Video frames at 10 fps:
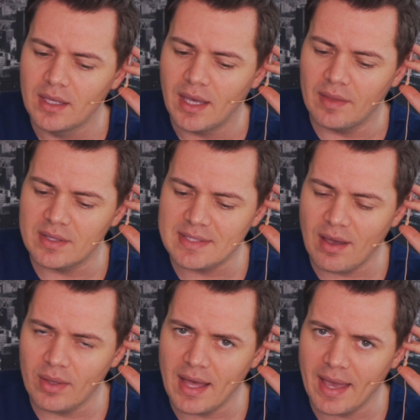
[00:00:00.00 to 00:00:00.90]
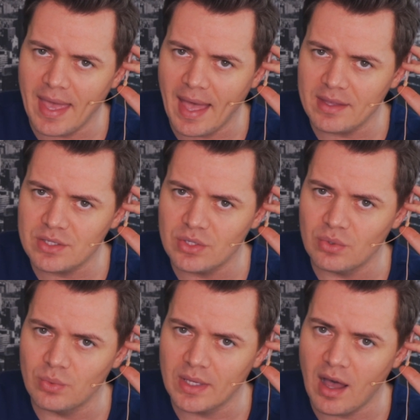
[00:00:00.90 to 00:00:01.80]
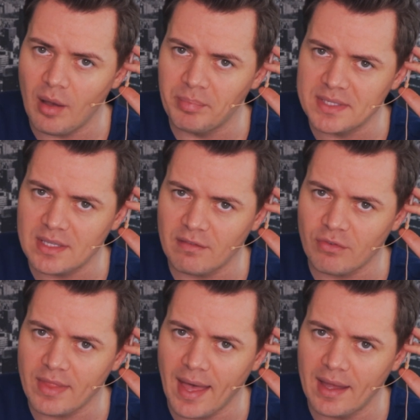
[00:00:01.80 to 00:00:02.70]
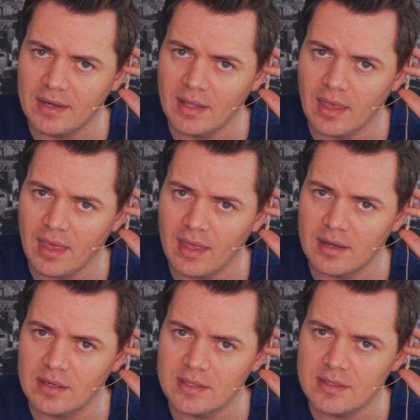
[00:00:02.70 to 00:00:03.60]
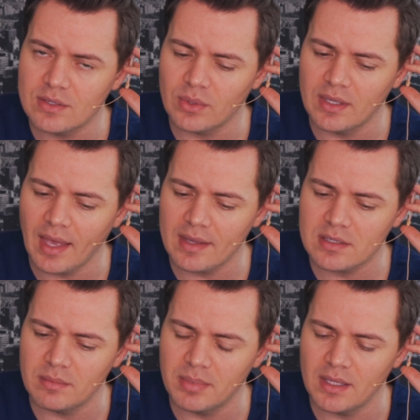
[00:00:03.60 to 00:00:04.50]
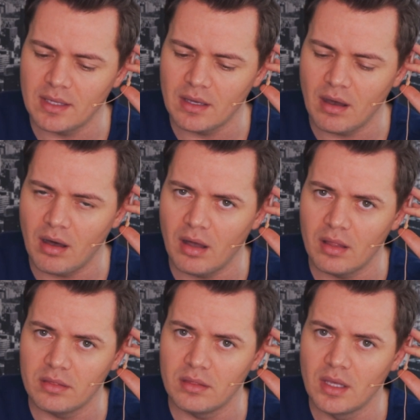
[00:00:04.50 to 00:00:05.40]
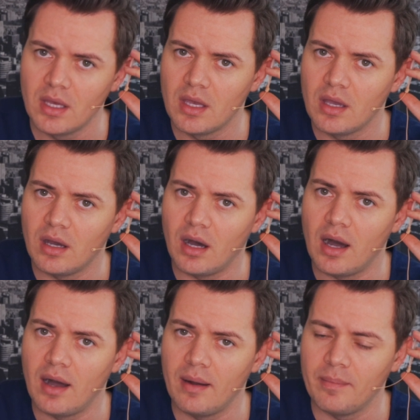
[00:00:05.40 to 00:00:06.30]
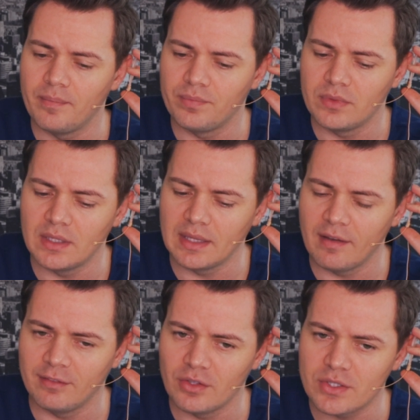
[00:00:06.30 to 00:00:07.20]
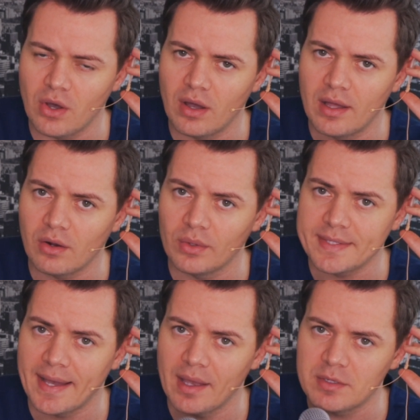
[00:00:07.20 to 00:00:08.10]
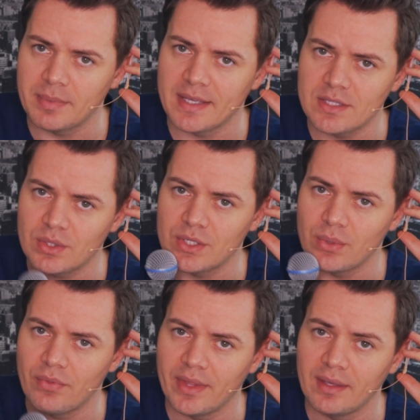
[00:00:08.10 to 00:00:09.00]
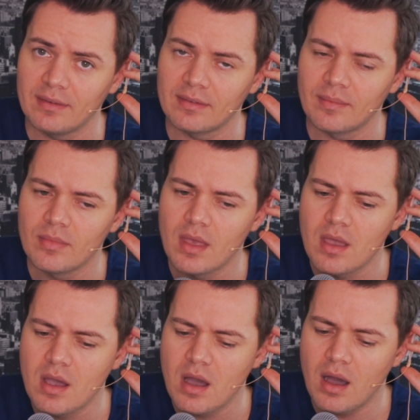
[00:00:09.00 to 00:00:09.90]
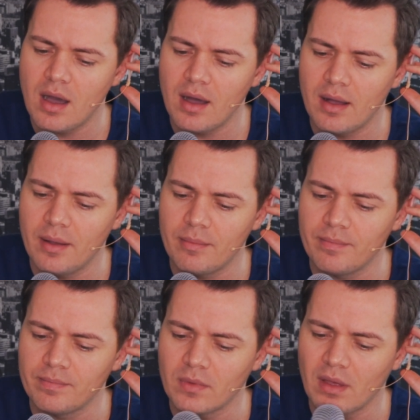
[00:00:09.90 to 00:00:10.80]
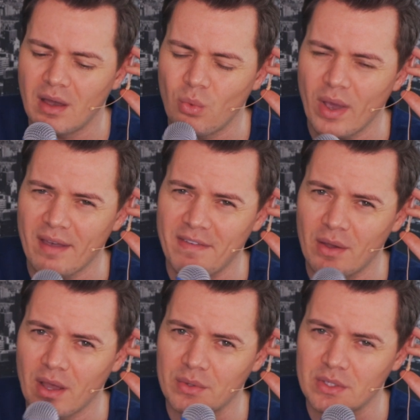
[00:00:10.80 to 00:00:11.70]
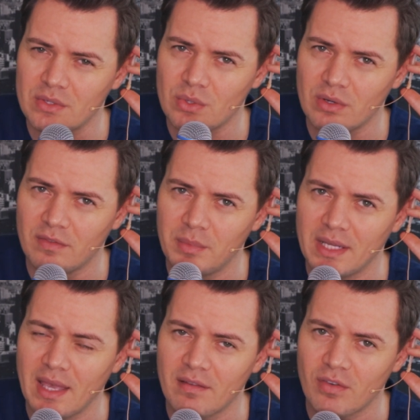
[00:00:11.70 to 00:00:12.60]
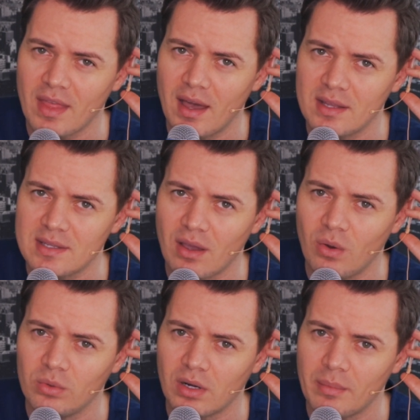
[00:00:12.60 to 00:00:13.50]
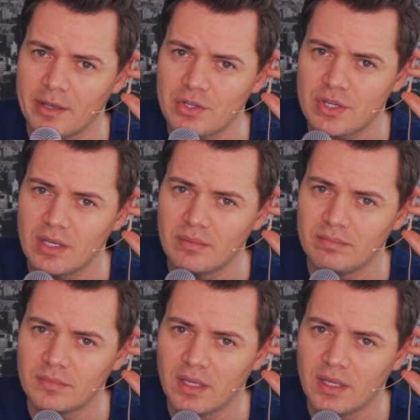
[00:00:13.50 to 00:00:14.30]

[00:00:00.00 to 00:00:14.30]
And the sound guy has to compensate for that, and so he has to be on the levels at all times because you're doing this. A way I found out to sort of mitigate for that is I hold it on my chin,